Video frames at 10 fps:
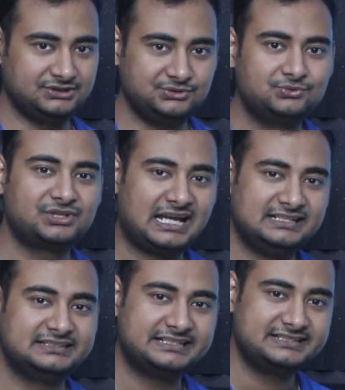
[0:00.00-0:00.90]
You
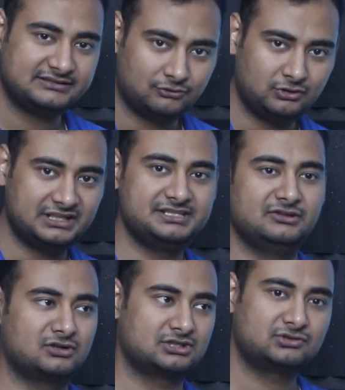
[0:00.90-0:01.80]
shall increase the voltage
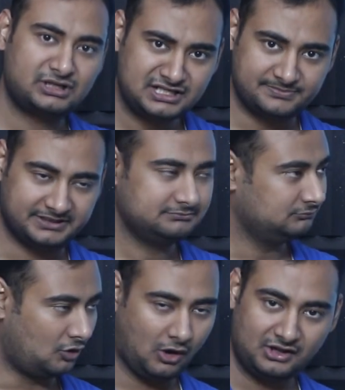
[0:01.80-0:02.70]
in order to transmit.
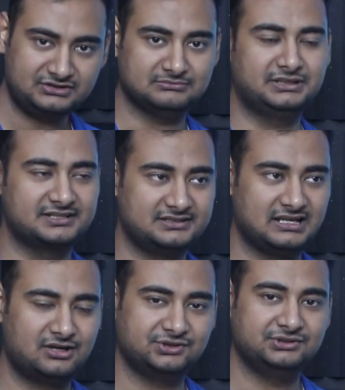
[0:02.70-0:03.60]
Awesome. Here's the
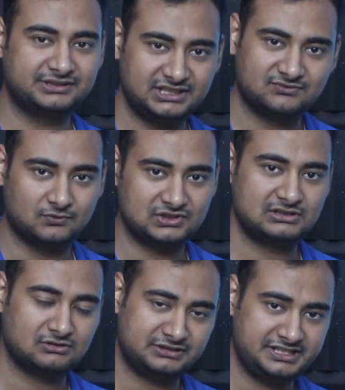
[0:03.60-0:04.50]
deal. How do you increase
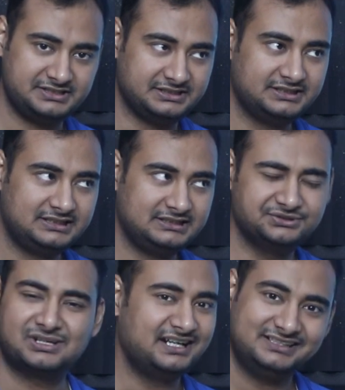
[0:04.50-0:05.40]
voltage on DC?
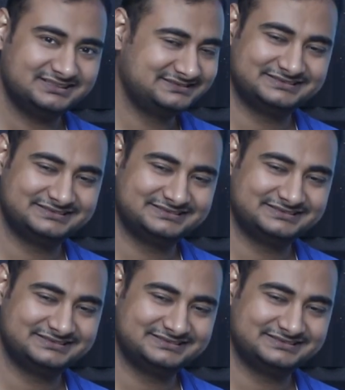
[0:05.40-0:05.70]
You can't.